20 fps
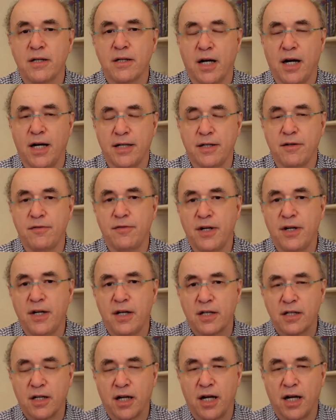Kind of
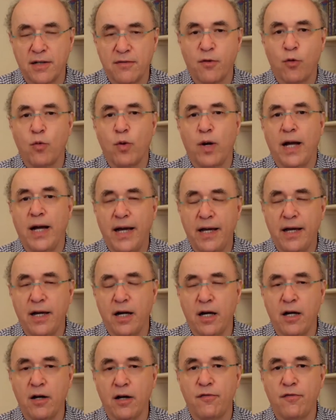kind of a way
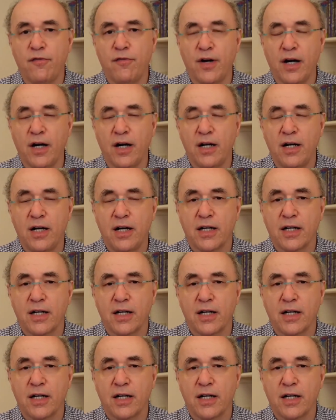of uh,